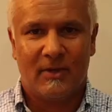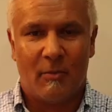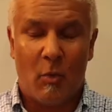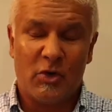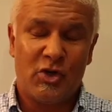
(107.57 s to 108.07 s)

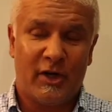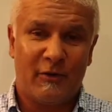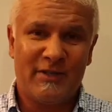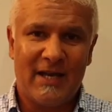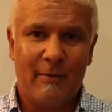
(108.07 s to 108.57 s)
What
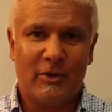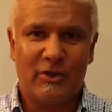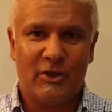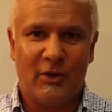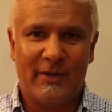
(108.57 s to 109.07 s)
China is able
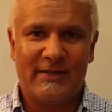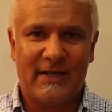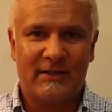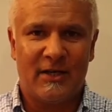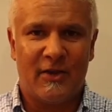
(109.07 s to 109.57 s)
to do is
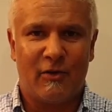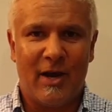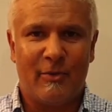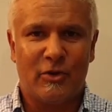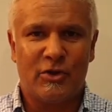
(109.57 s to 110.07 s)
that they're able